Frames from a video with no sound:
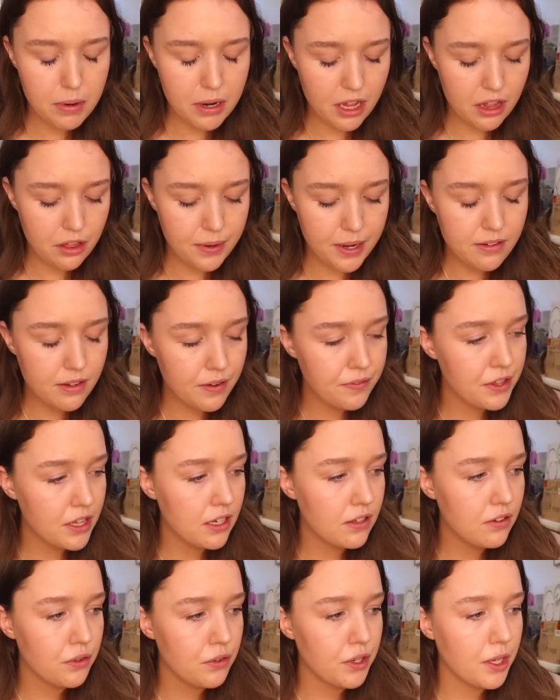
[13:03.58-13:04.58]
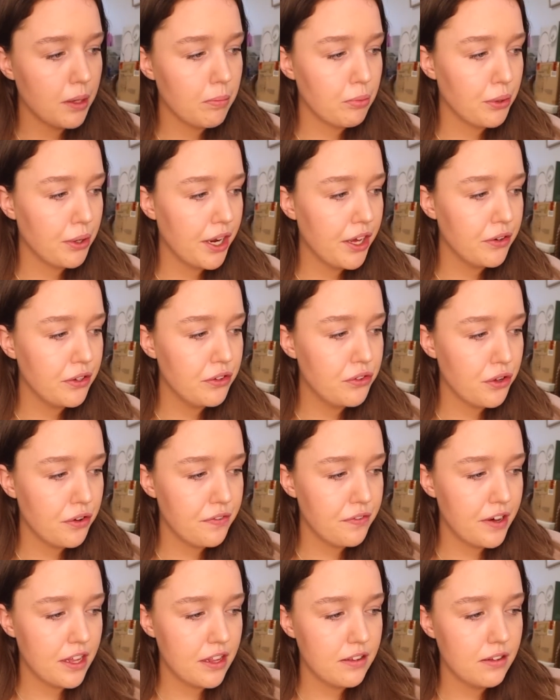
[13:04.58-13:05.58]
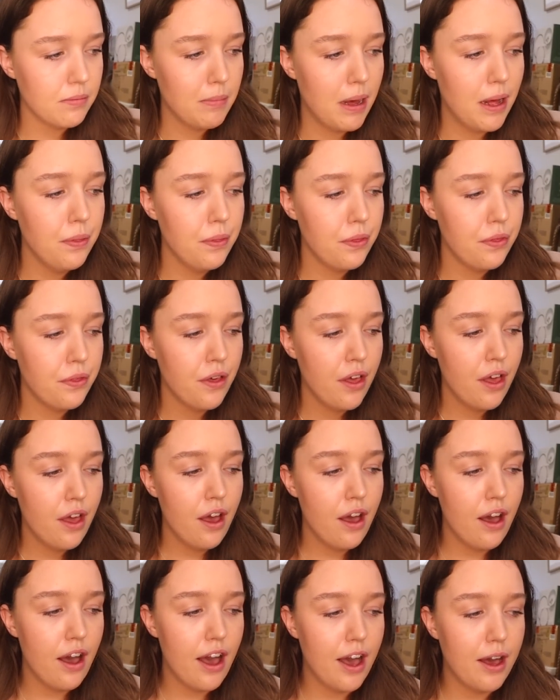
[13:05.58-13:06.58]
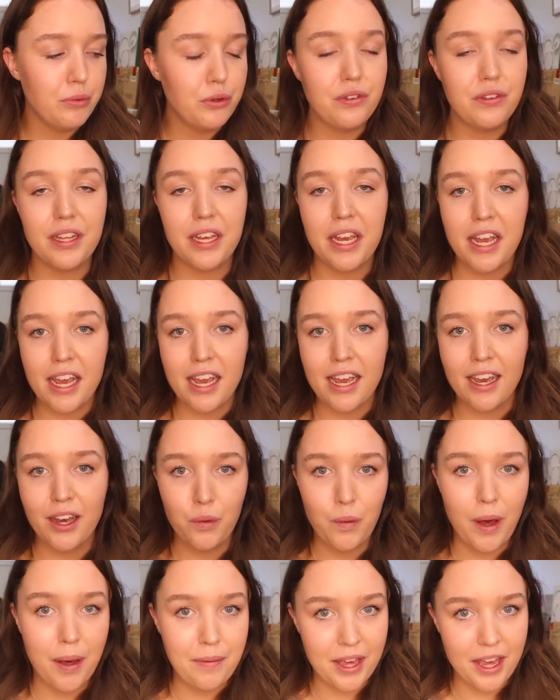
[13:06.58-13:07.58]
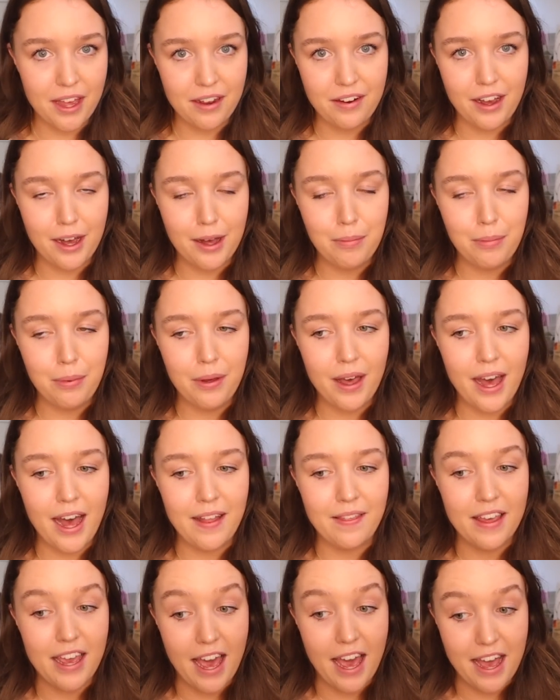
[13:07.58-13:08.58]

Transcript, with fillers: But otherwise, everything is looking pretty good so far this month. Um, we'll see where we end up at the